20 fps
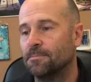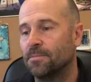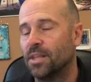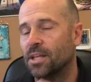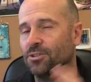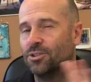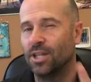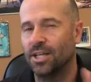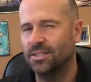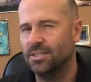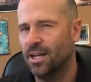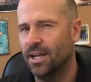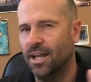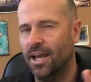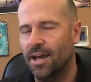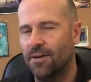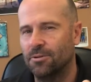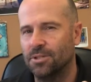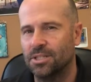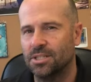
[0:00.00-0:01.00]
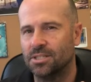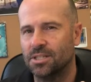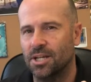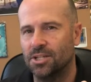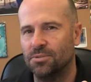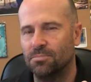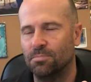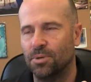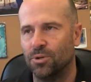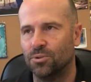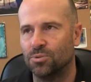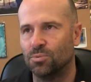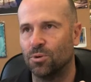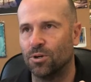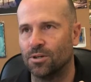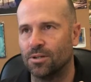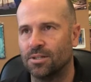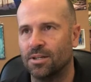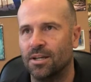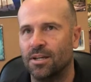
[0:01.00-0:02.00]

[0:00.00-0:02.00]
So that's kind of how a discussion post works.